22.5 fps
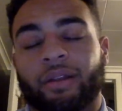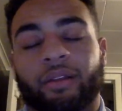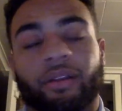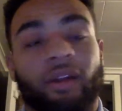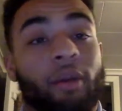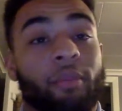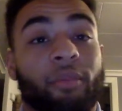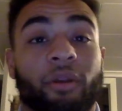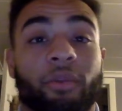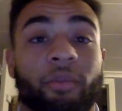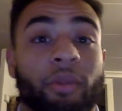
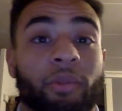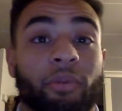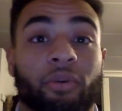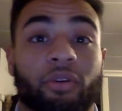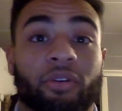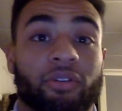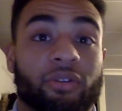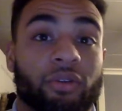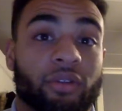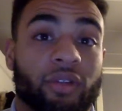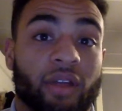not many people
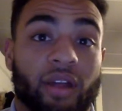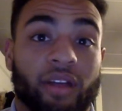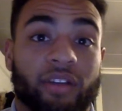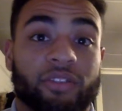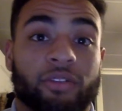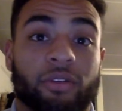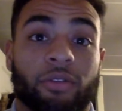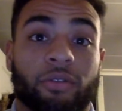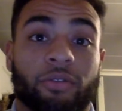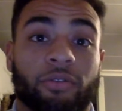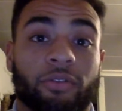can do that.
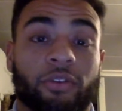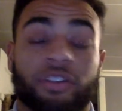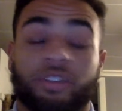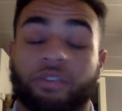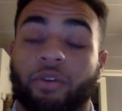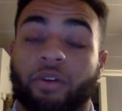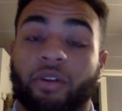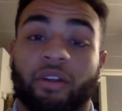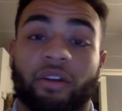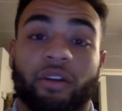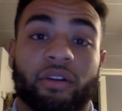So first
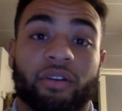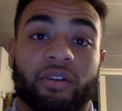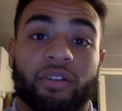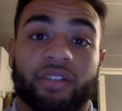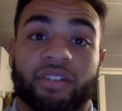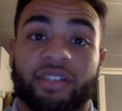of all, that already